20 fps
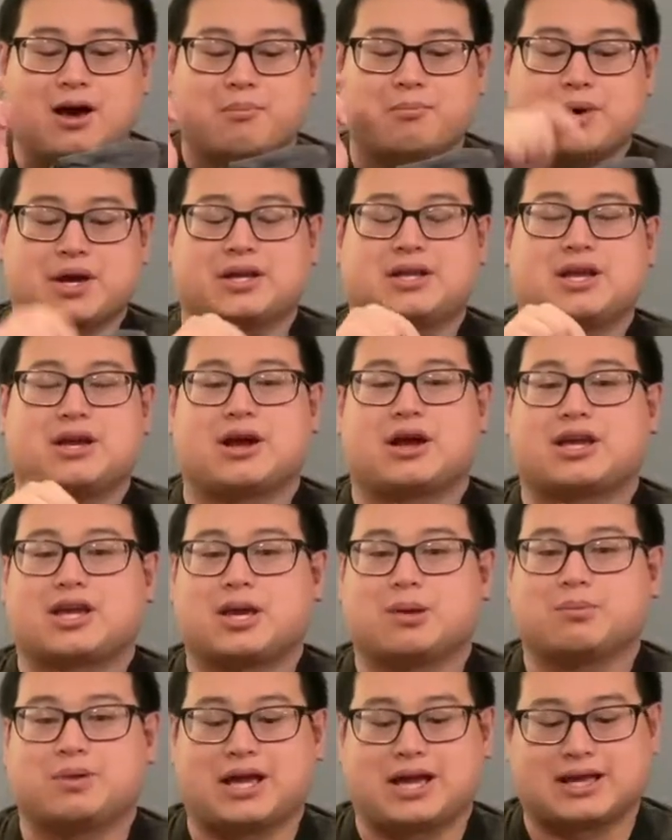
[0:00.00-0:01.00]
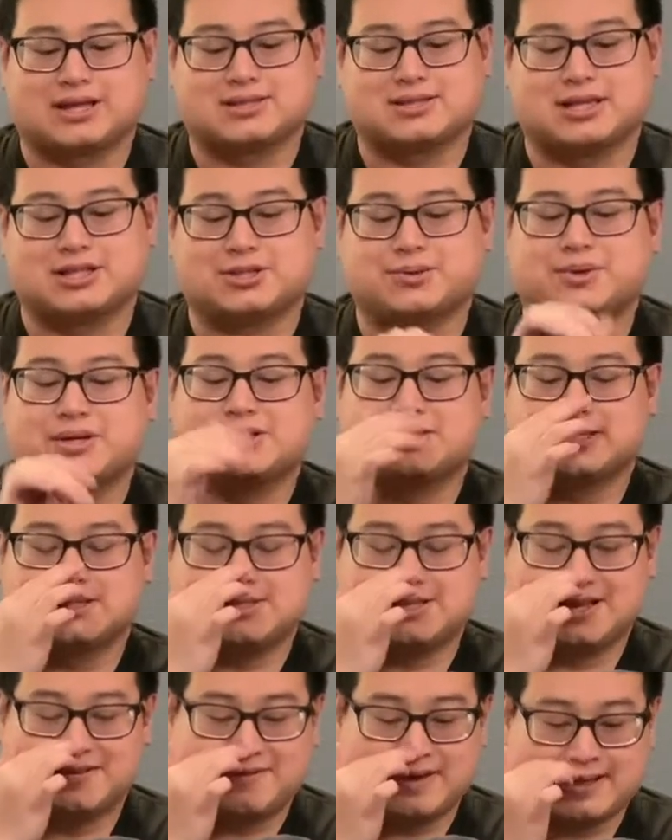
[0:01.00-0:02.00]
but in here I keep like accessories and
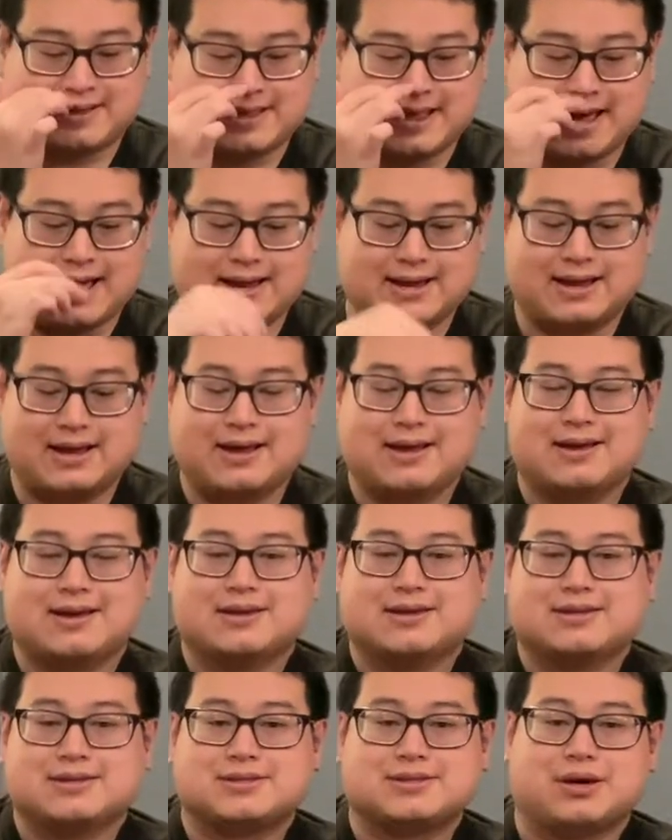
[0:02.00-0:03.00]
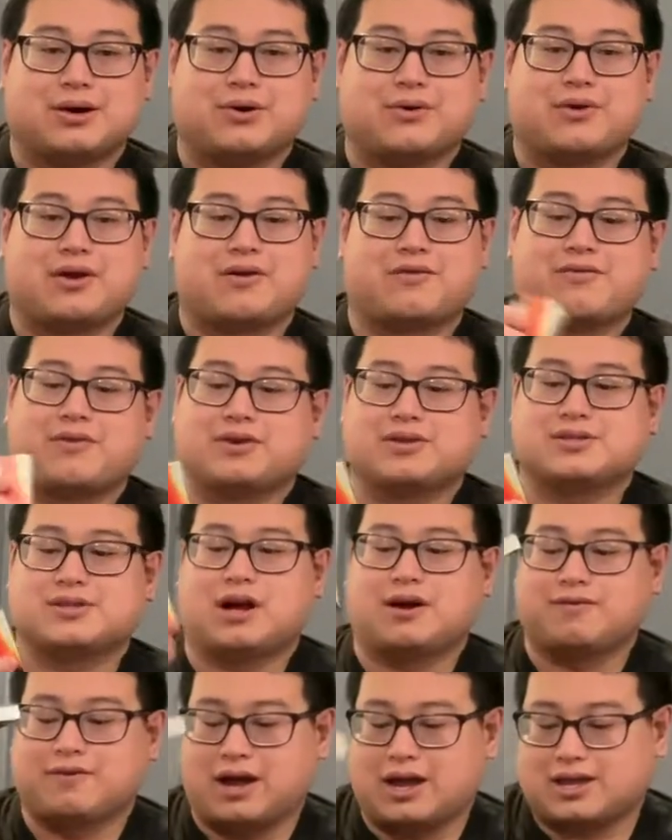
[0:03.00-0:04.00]
stuff like that. So first
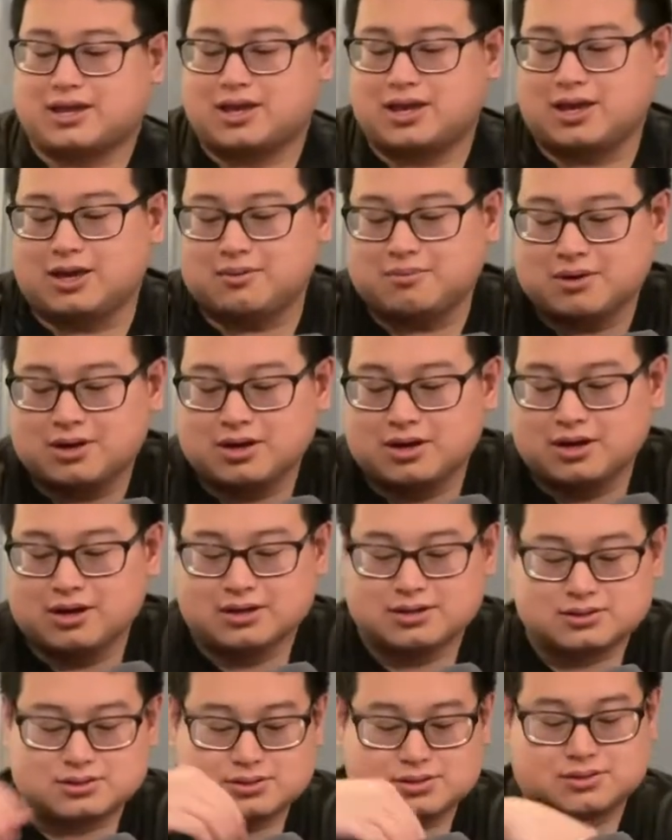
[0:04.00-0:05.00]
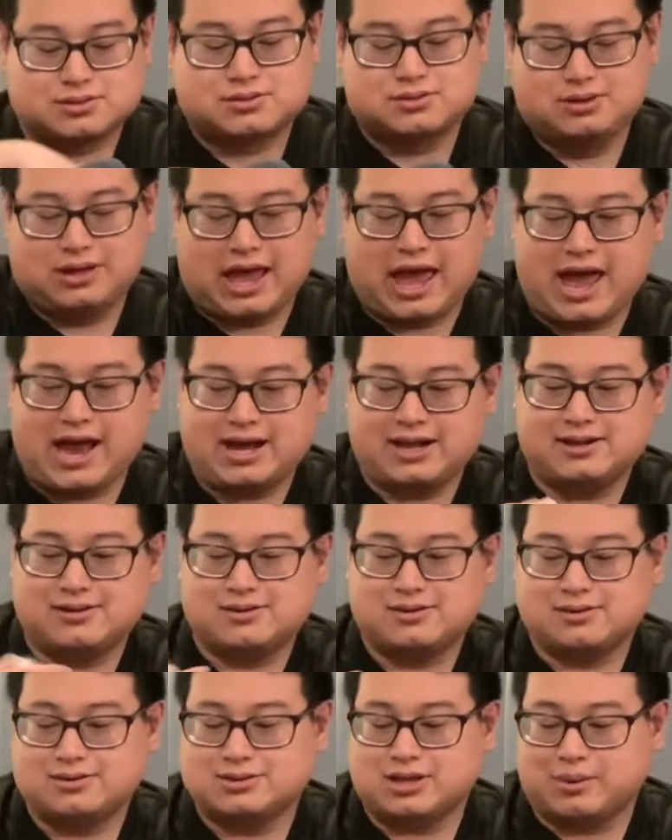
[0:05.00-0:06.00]
off, I keep 8
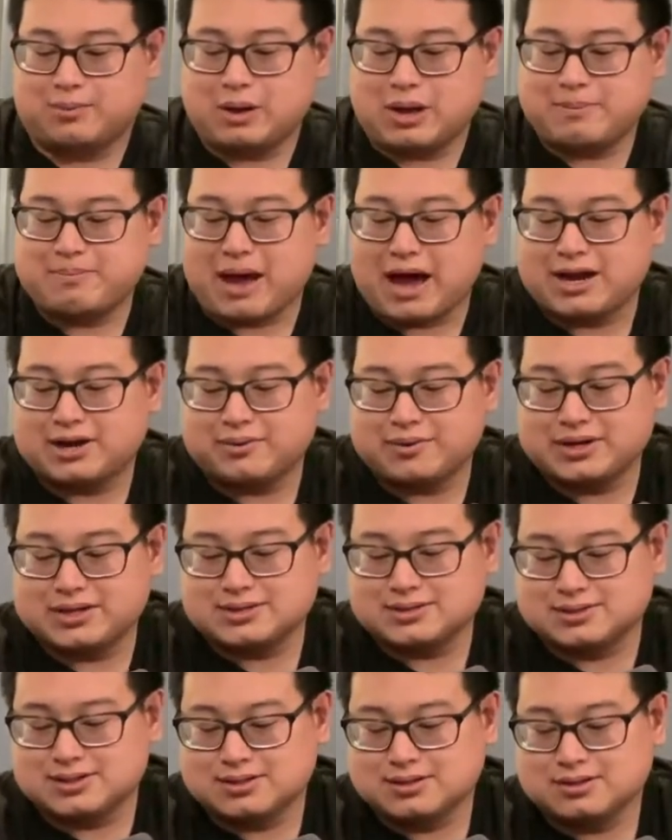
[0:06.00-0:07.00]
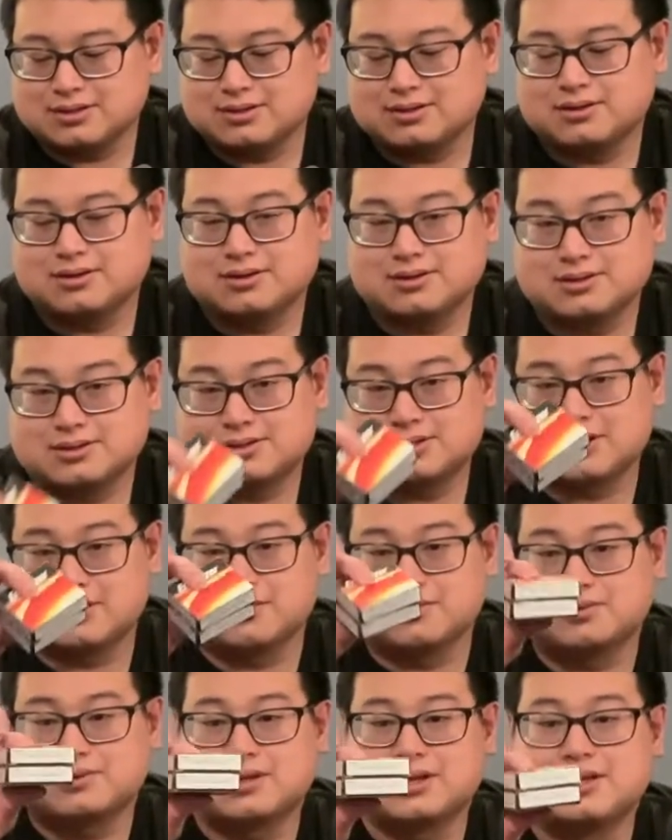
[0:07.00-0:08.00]
AA batteries.
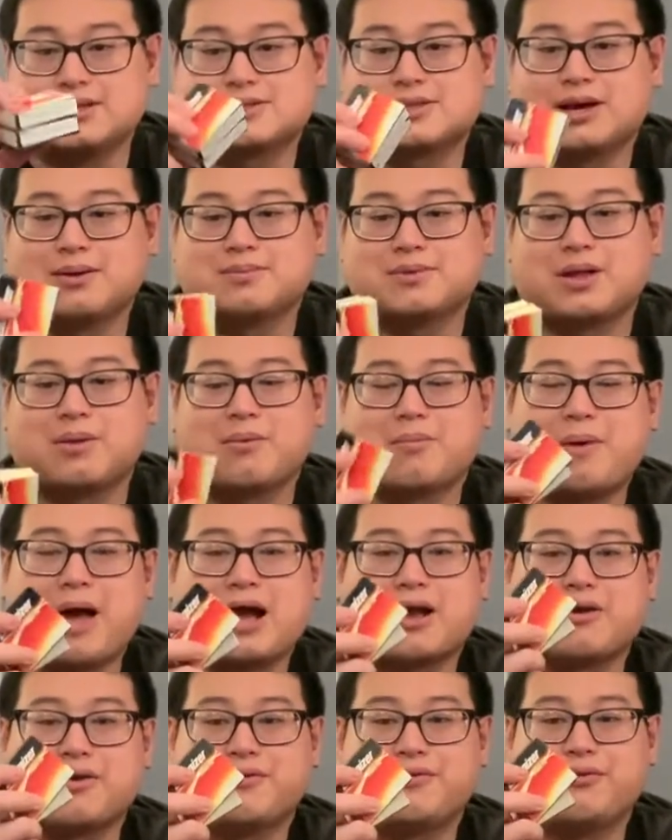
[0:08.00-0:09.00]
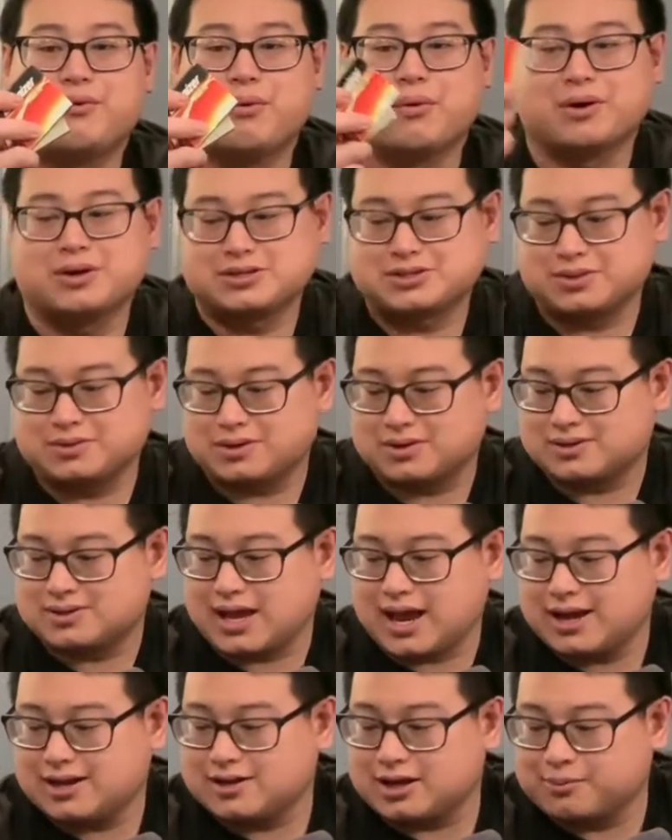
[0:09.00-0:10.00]
So these come in a pack of 4, so there's
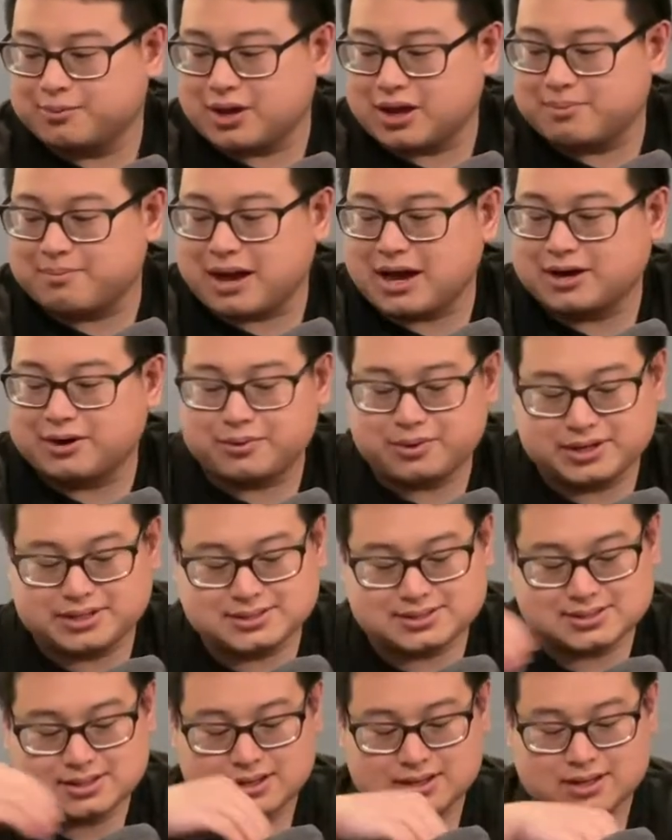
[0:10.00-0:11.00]
8 AA batteries.